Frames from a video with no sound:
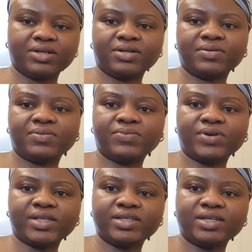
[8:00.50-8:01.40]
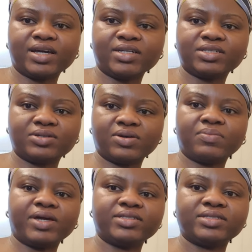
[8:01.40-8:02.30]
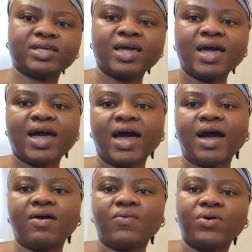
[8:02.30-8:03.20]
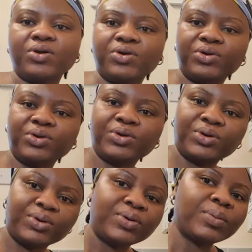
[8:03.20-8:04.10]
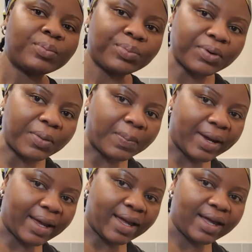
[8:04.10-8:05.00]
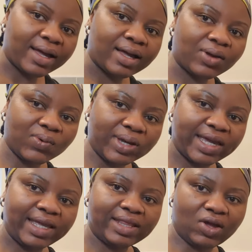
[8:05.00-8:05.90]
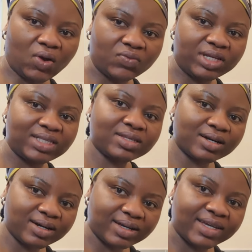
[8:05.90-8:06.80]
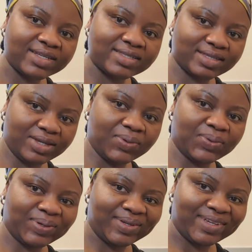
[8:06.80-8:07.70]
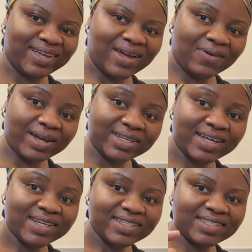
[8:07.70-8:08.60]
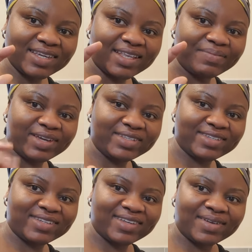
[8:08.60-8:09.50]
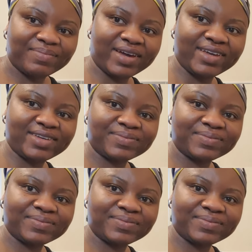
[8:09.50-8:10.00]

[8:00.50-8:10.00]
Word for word: are ready and to commence our proper cooking of the turkey stew. Alright, see you in a bit. Bye.